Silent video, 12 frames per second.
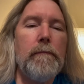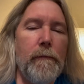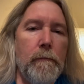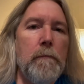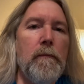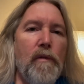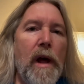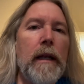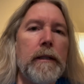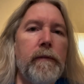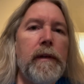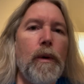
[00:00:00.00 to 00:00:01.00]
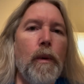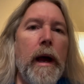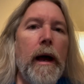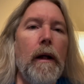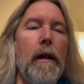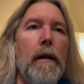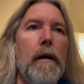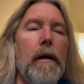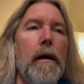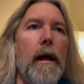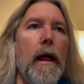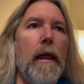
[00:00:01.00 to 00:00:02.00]
relatively well
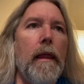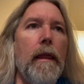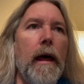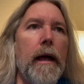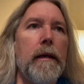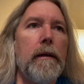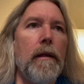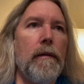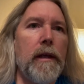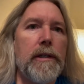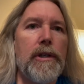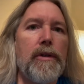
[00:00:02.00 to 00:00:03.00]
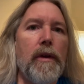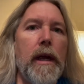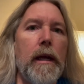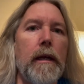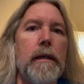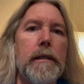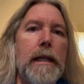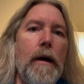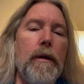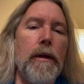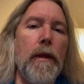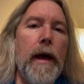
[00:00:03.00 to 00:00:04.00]
that this string is
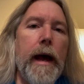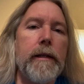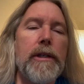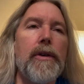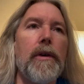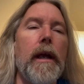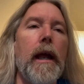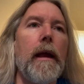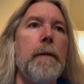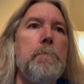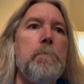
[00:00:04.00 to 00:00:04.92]
louder than that string,